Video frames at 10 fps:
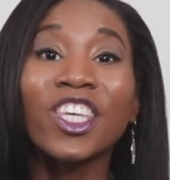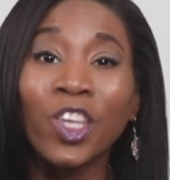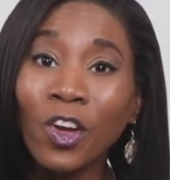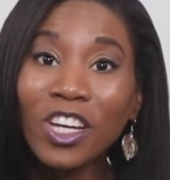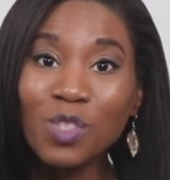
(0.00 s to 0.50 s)

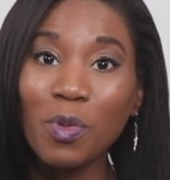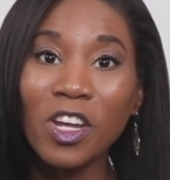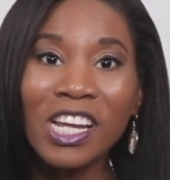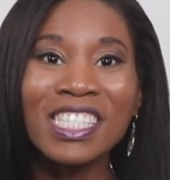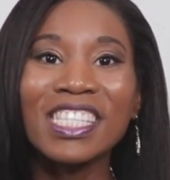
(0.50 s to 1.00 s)
Your
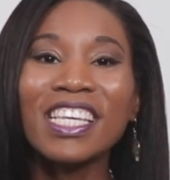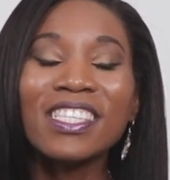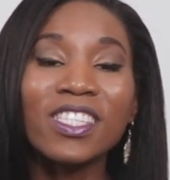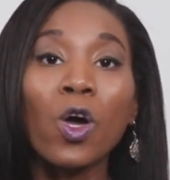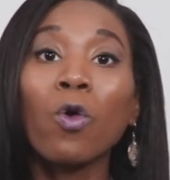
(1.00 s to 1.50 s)
experience is
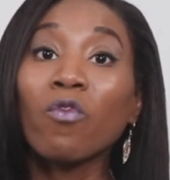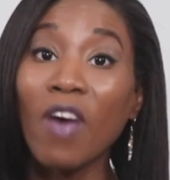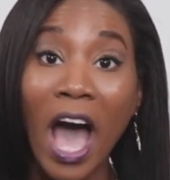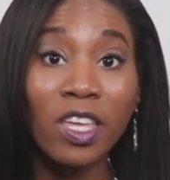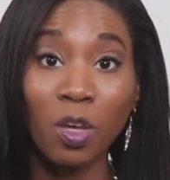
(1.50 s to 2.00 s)
so
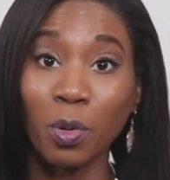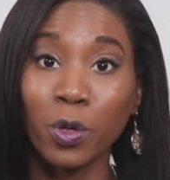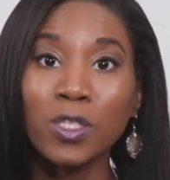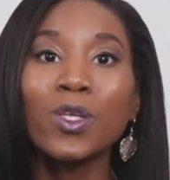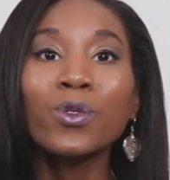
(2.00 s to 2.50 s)

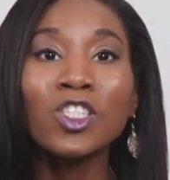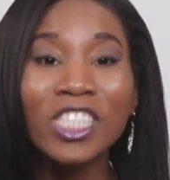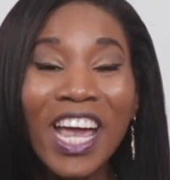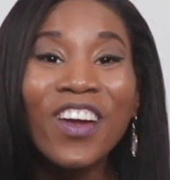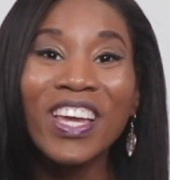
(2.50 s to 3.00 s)
valuable, so
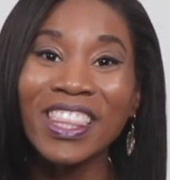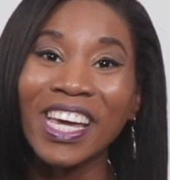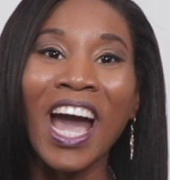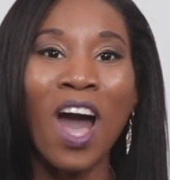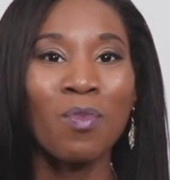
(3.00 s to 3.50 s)
share in the
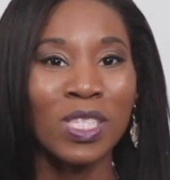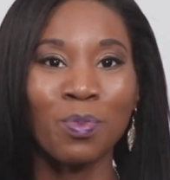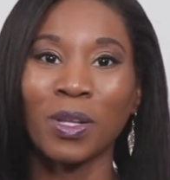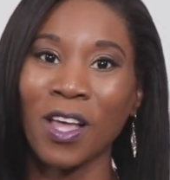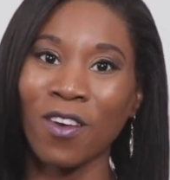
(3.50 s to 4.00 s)
comments
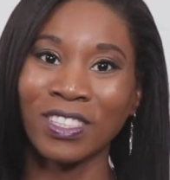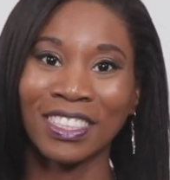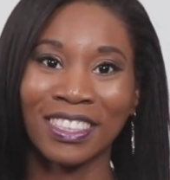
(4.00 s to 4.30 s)
below.